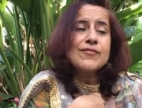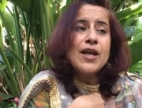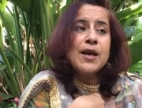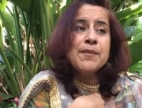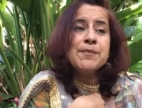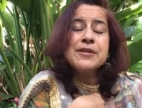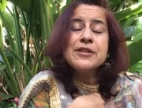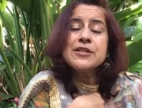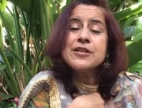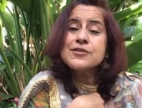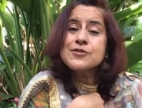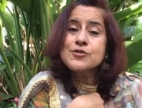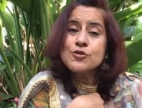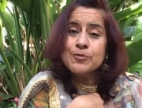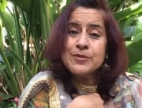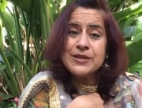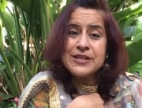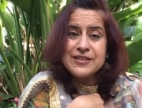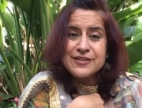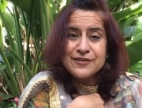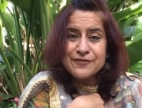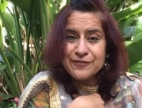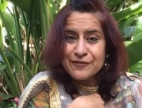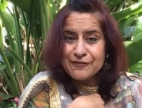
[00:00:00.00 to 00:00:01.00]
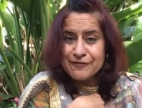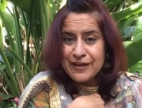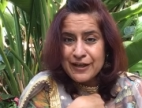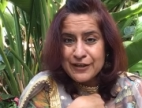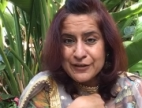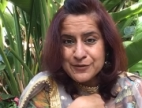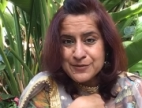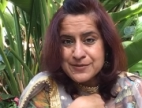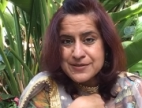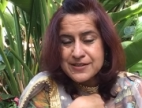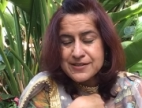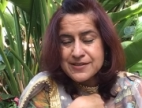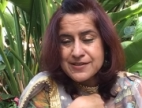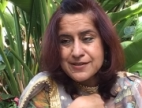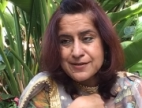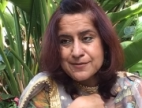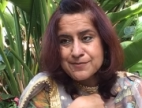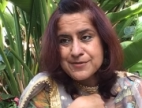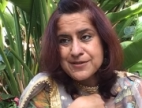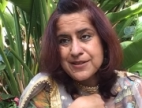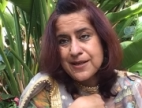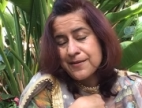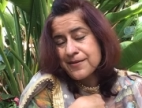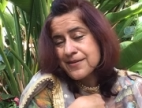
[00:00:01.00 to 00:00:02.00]
there's so many different value
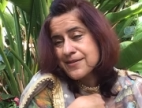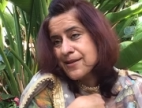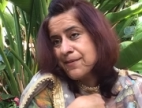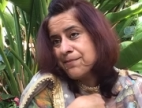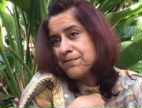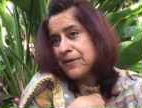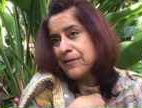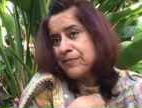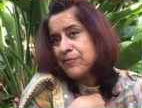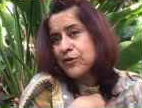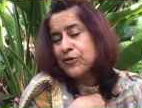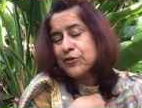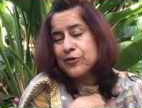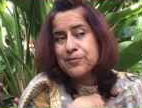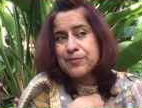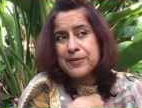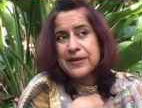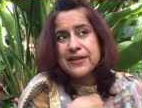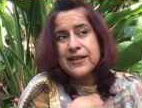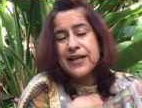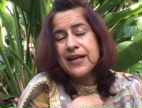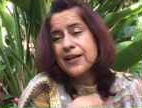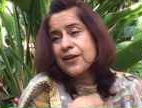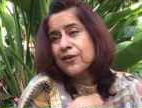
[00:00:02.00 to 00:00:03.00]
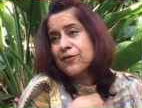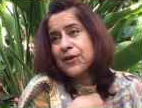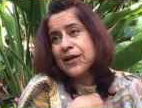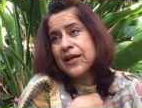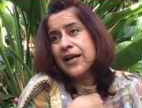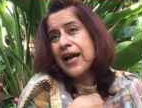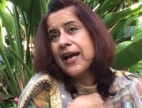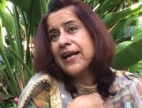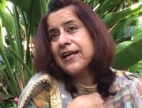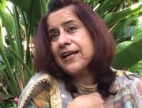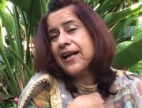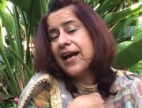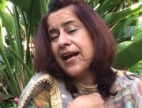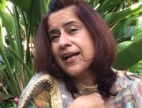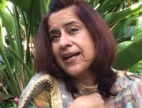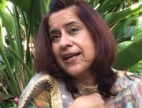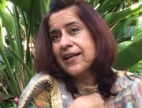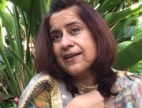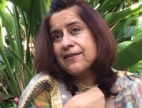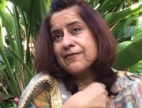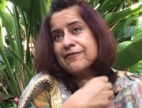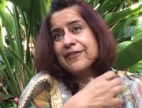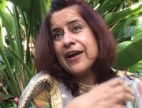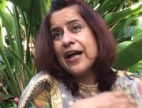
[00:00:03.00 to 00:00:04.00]
systems. Like some people could be like, okay,
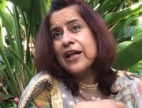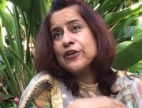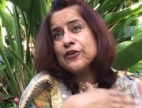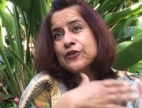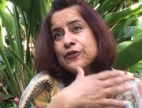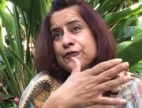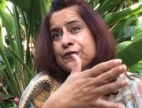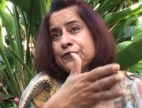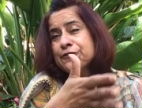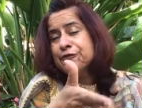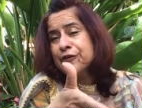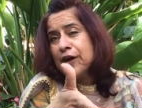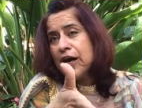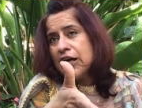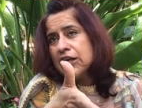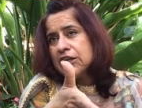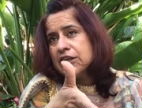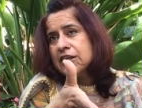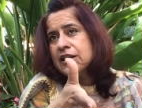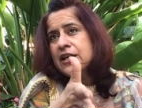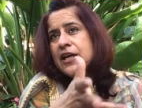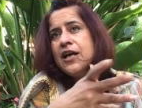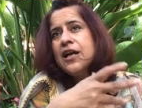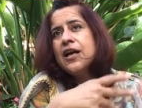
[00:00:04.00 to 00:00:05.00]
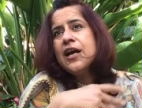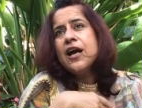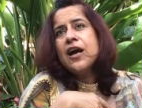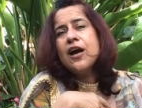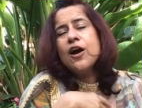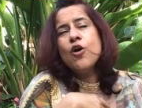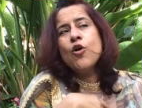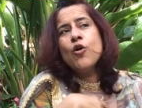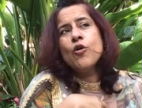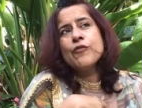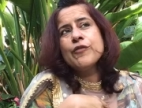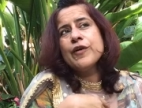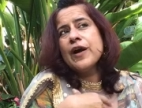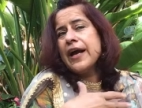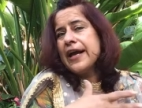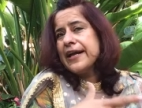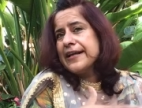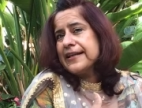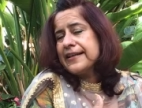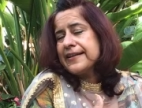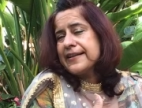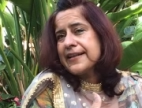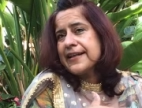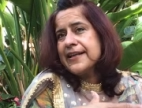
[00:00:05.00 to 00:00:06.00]
I value fun over
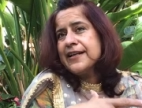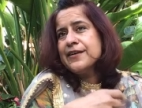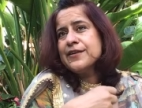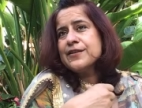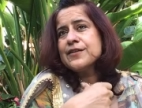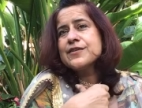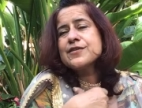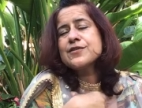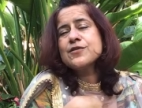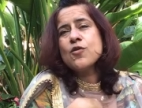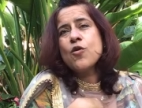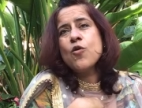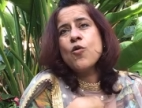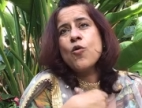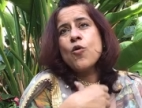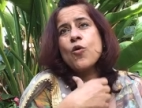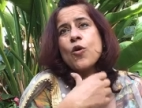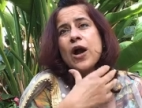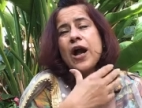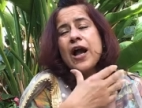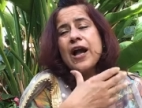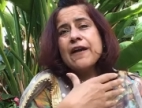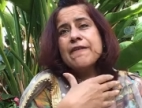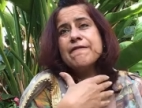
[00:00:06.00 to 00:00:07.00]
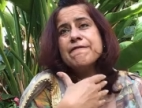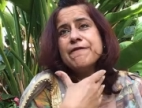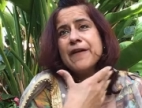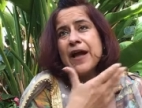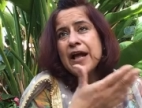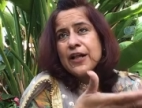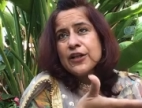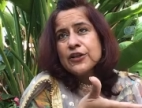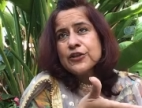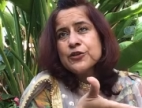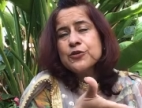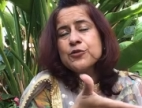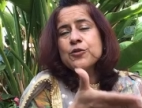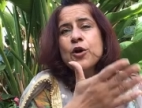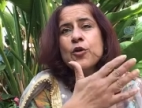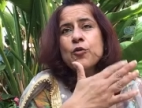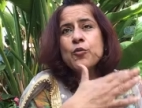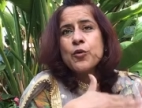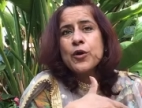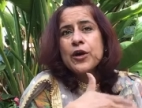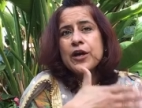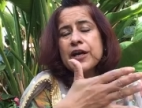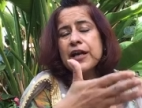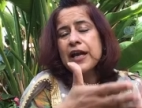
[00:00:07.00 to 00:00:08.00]
anything else, or I value a
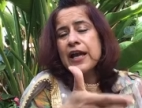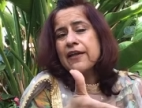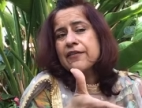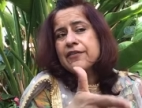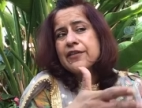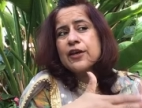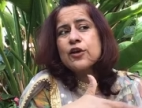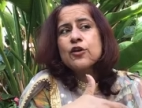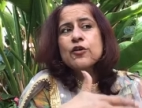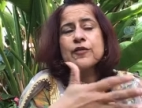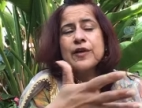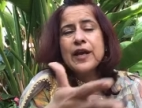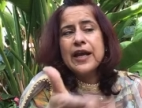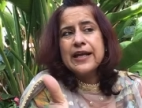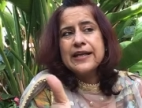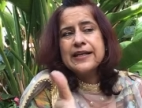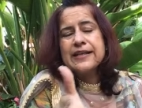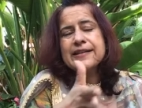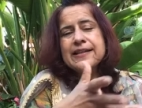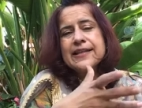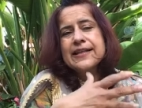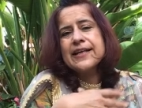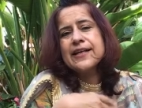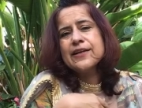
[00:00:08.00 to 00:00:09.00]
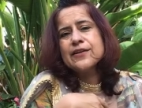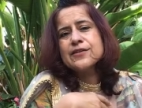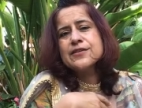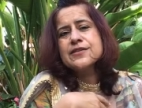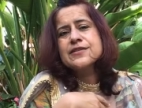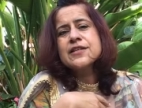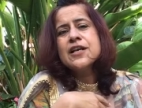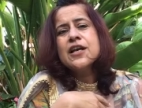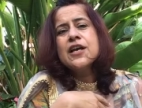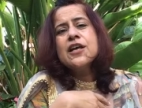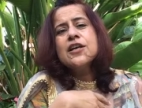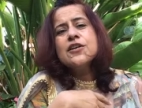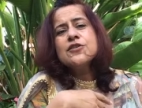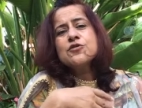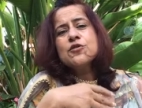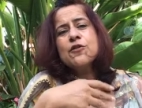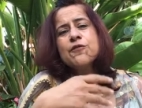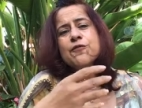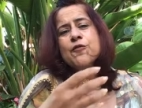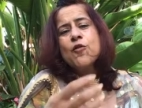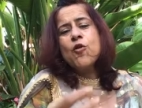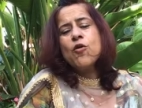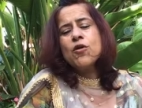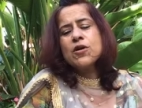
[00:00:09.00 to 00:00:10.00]
work ethic over anything else. So
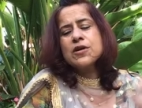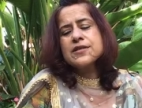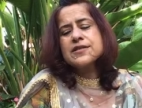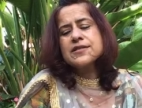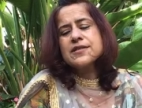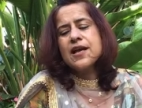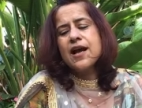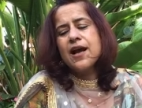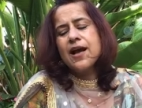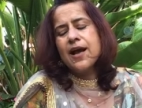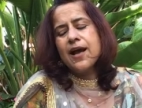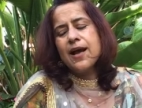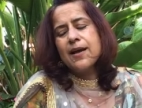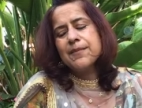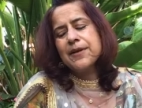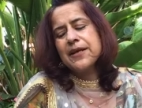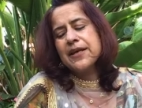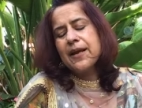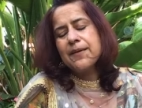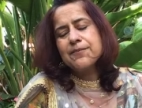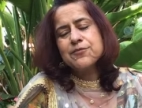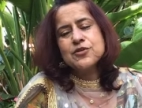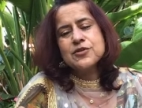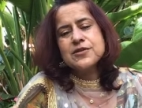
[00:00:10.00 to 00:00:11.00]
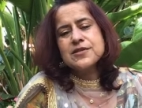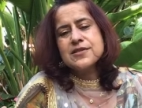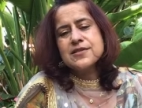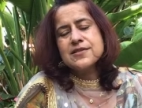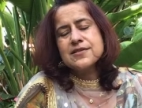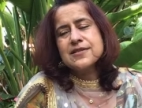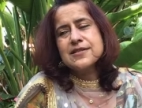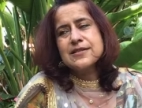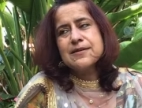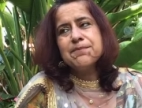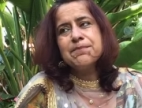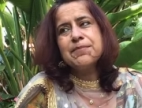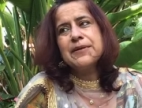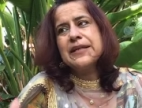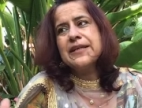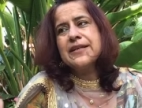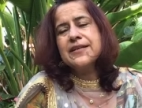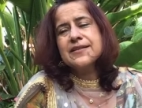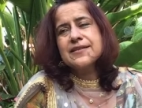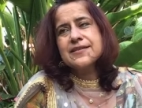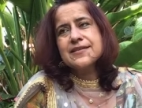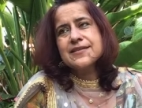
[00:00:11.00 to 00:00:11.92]
of course, I'm just simply